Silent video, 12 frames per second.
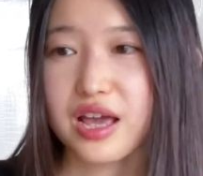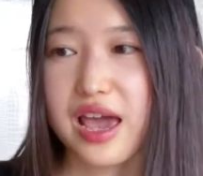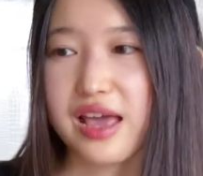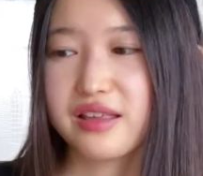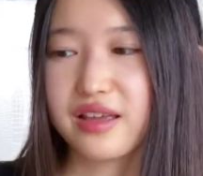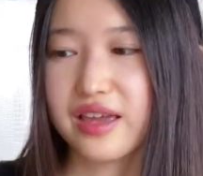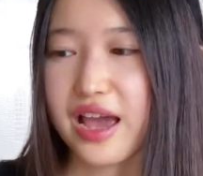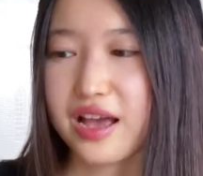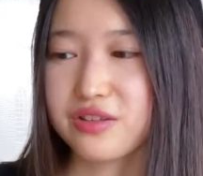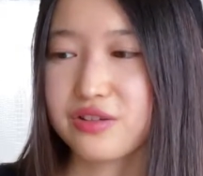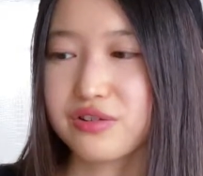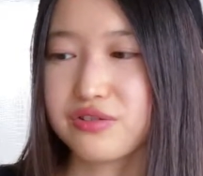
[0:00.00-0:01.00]
and the
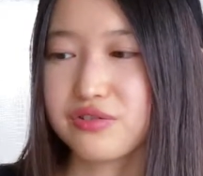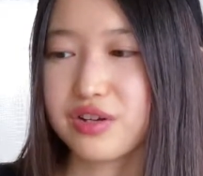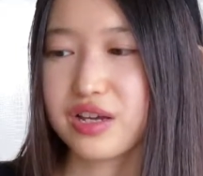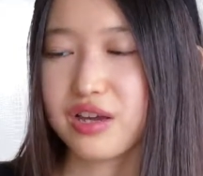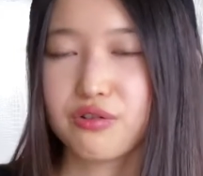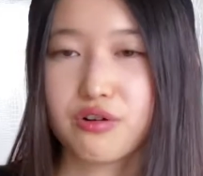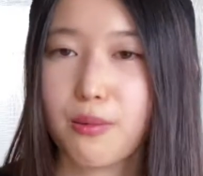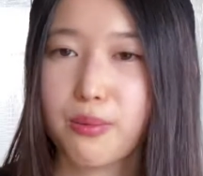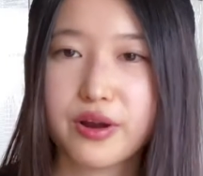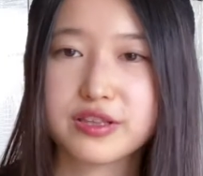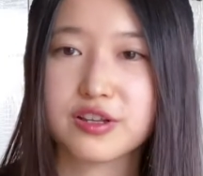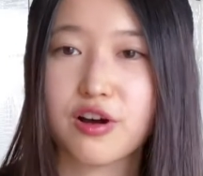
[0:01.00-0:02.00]
castle
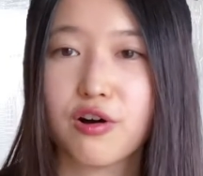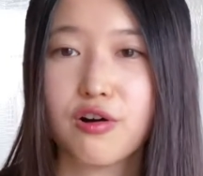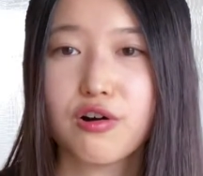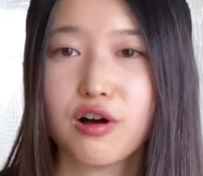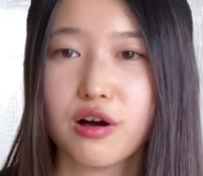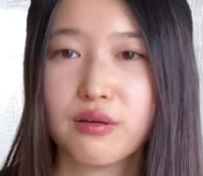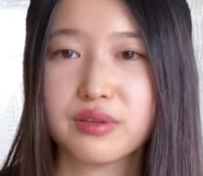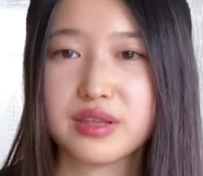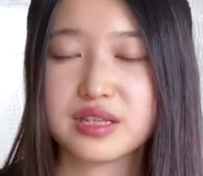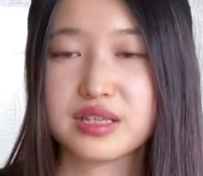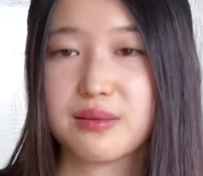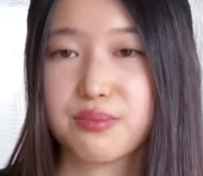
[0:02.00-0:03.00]
incorporates all of
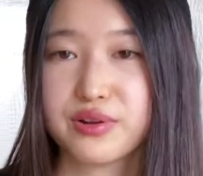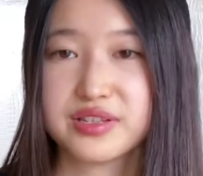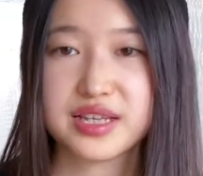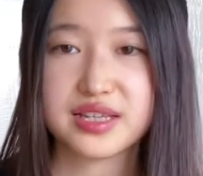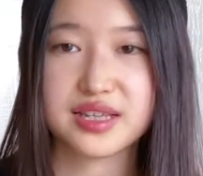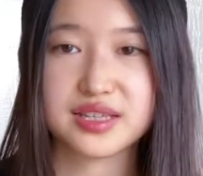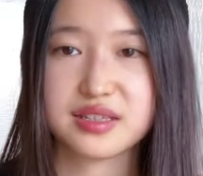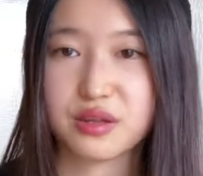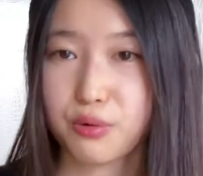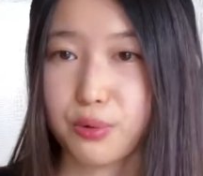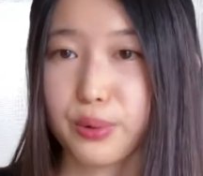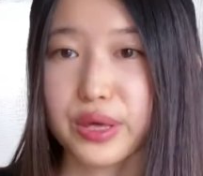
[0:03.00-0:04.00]
Disney princesses and the
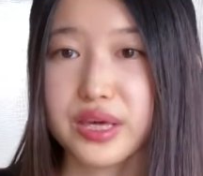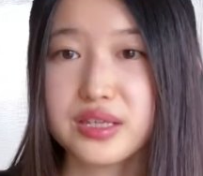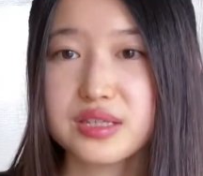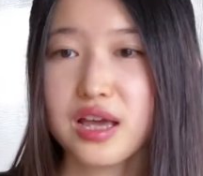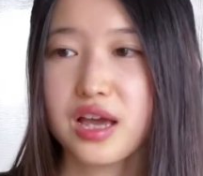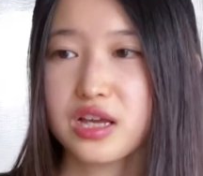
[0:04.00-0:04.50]
queens.